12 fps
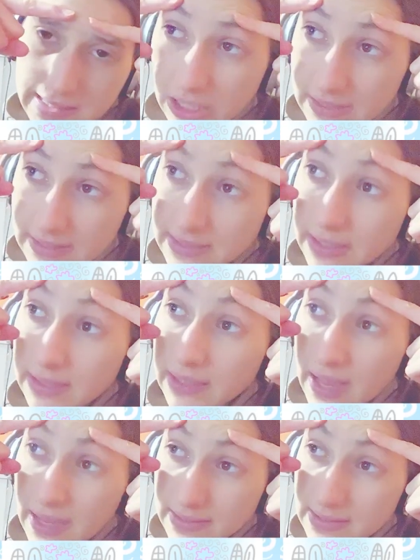Not
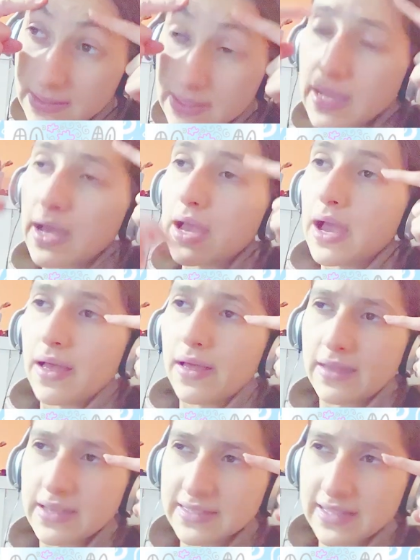sunglasses.
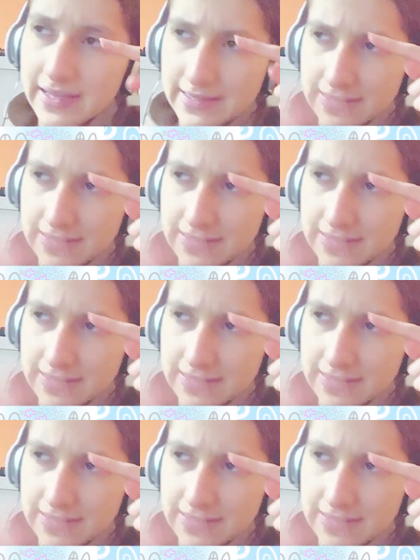It has a nice